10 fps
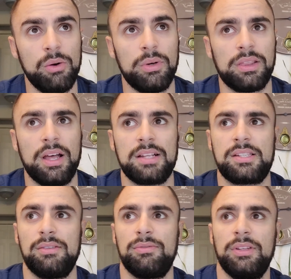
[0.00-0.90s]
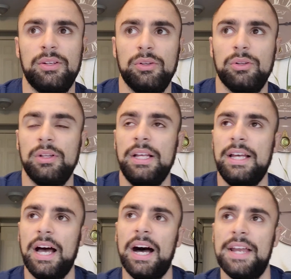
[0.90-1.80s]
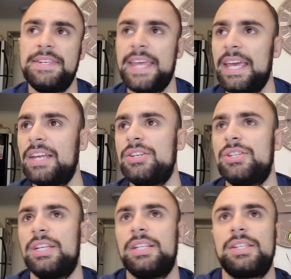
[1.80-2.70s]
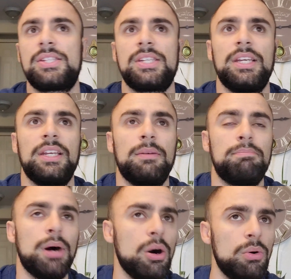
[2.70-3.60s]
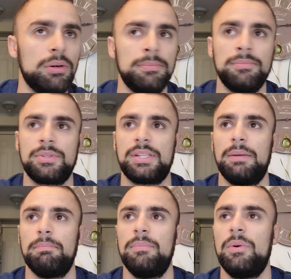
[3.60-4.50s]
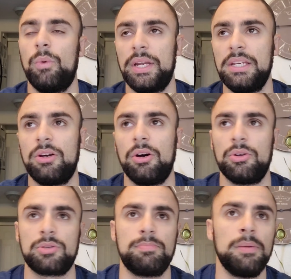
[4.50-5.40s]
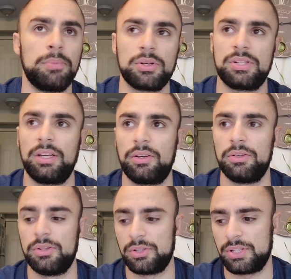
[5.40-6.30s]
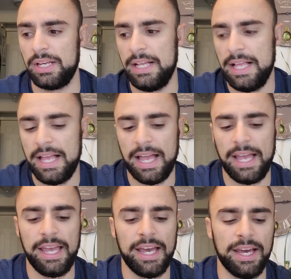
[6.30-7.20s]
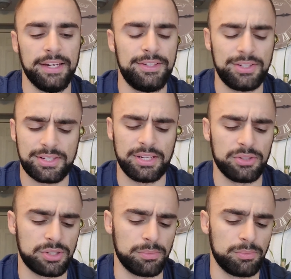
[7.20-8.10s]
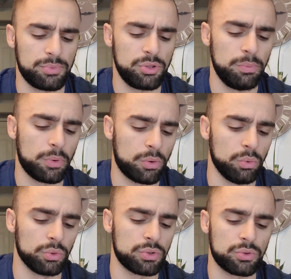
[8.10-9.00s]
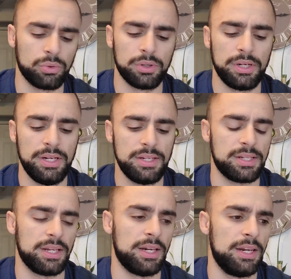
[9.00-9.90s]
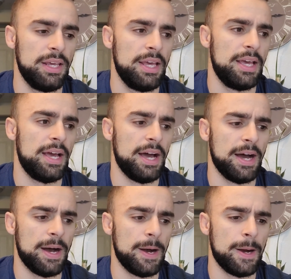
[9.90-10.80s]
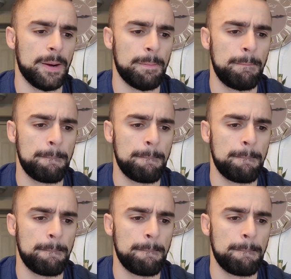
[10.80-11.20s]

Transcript: with lots of little tangents and poems and what he calls bumper stickers, and just tells some super cool stories, and yeah,